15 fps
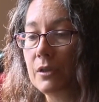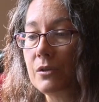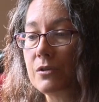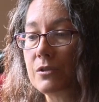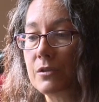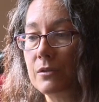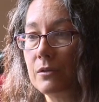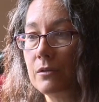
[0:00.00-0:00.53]

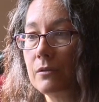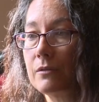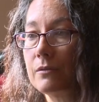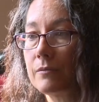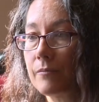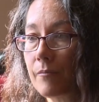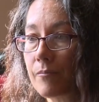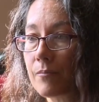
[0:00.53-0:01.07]
Or if you
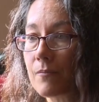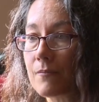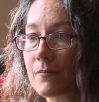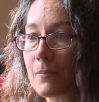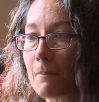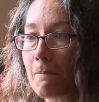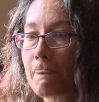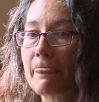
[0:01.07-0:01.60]
see Delanie on
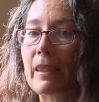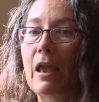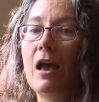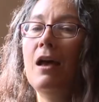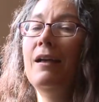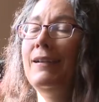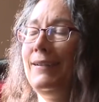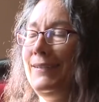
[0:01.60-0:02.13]
the street, just
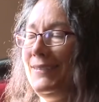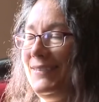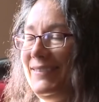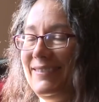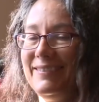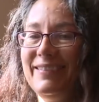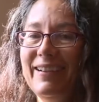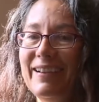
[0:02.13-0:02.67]
give her
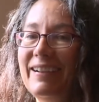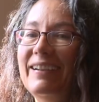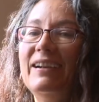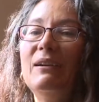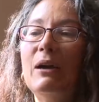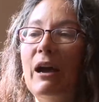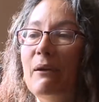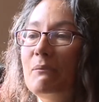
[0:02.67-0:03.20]
some money.
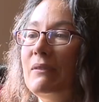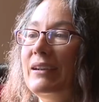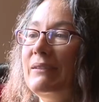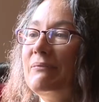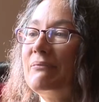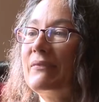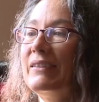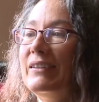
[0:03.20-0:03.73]
It works
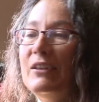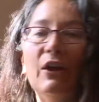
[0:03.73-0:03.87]
that way too.